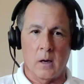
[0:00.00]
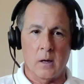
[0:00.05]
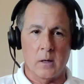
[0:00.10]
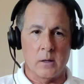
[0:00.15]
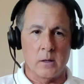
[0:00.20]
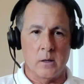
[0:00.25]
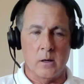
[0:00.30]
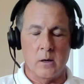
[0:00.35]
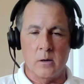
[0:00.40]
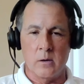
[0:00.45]

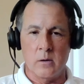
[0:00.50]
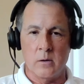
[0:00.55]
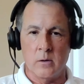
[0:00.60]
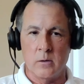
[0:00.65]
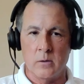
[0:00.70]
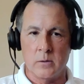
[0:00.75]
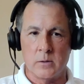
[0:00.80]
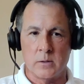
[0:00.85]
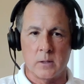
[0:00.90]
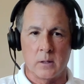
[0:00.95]

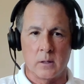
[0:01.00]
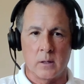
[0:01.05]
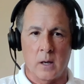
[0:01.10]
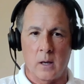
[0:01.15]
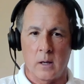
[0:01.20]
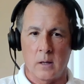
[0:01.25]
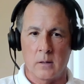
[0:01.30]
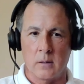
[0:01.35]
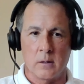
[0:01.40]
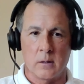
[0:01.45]
use,
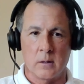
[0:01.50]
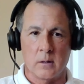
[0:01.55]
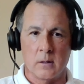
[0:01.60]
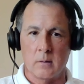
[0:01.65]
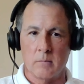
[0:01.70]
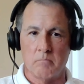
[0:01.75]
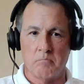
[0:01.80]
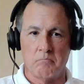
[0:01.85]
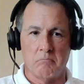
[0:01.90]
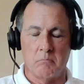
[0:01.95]
and
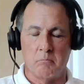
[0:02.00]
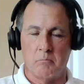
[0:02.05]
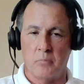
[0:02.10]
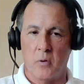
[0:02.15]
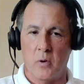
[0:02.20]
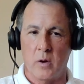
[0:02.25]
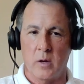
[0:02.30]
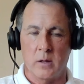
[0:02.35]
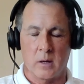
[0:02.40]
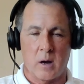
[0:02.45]

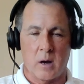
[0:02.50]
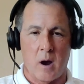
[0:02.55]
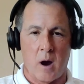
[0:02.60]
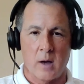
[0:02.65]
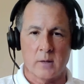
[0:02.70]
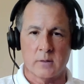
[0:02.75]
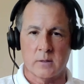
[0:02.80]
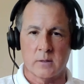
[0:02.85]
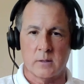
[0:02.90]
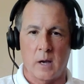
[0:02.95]
boy, the
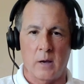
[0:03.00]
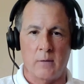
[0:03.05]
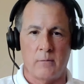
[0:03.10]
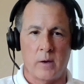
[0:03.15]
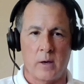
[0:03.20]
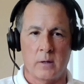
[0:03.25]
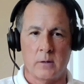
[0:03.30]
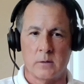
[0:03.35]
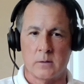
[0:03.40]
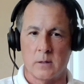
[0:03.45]
cost
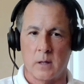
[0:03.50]
savings,